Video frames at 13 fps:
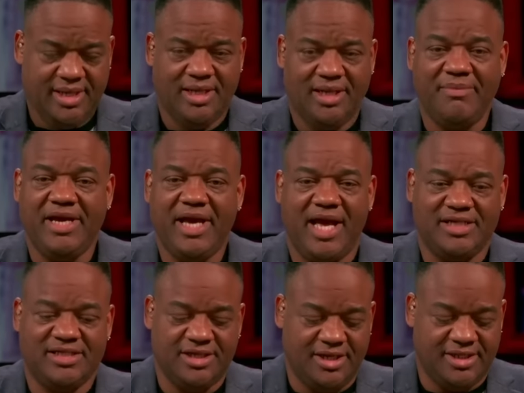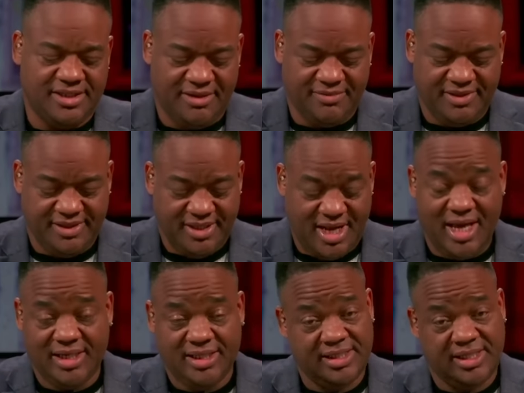let me ask y'all something,
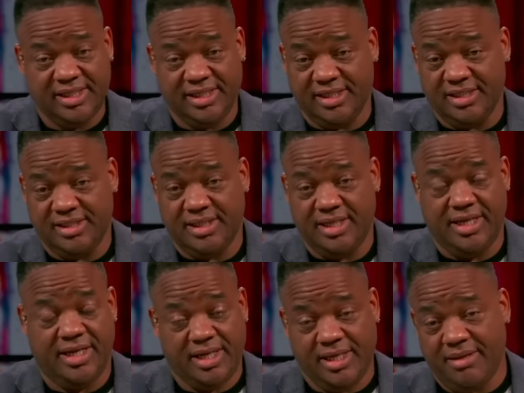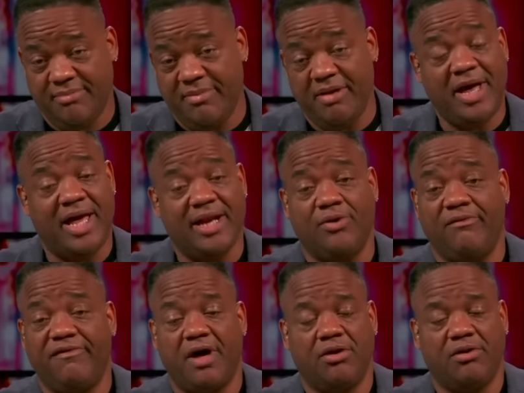honest to goodness, and maybe I
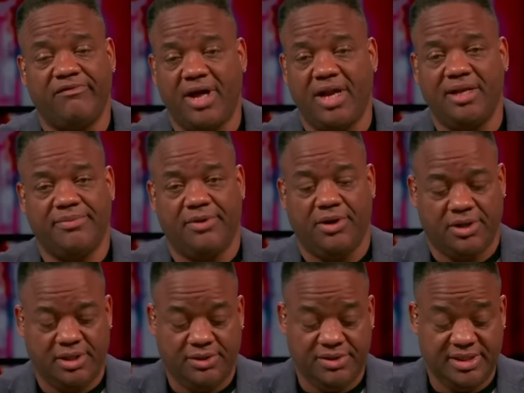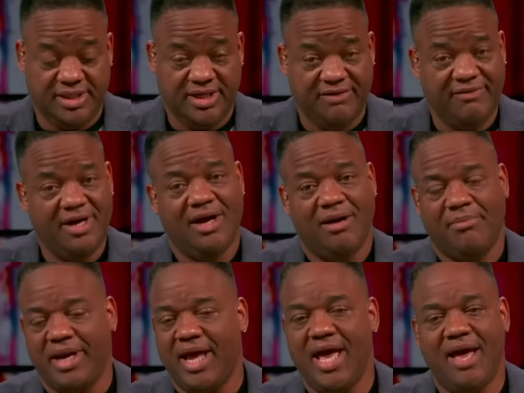don't follow volleyball close enough,
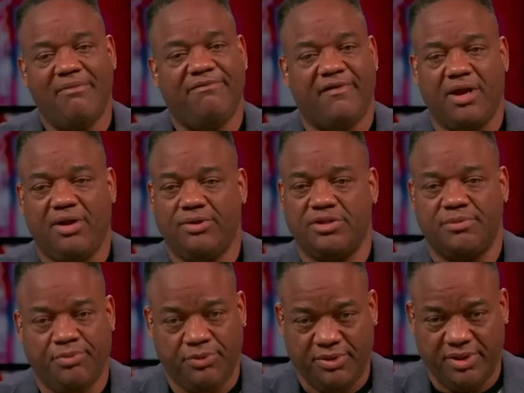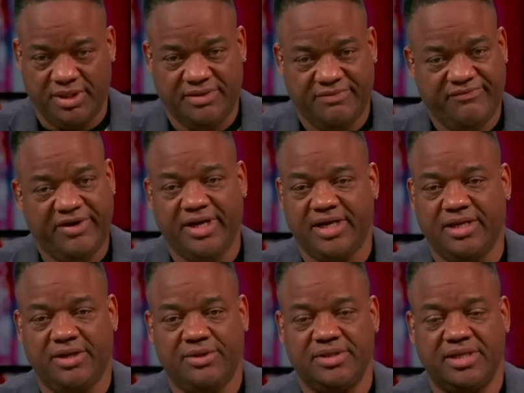but I have followed sports very
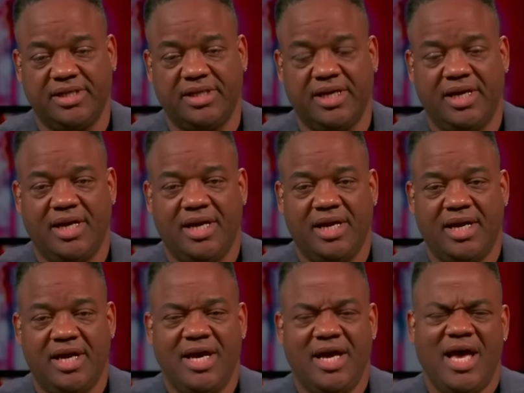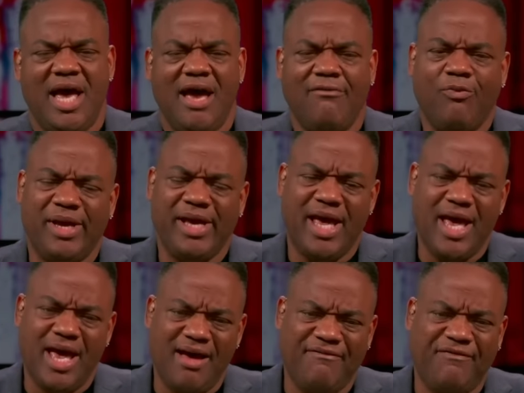closely. Have we
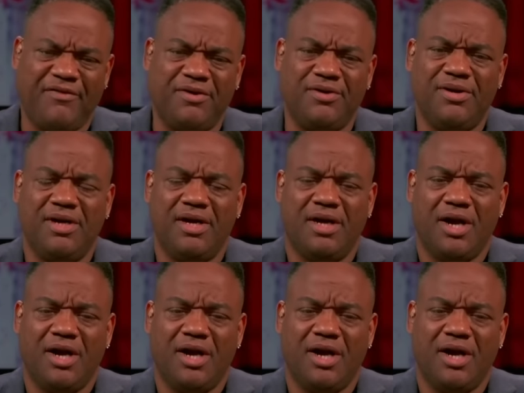ever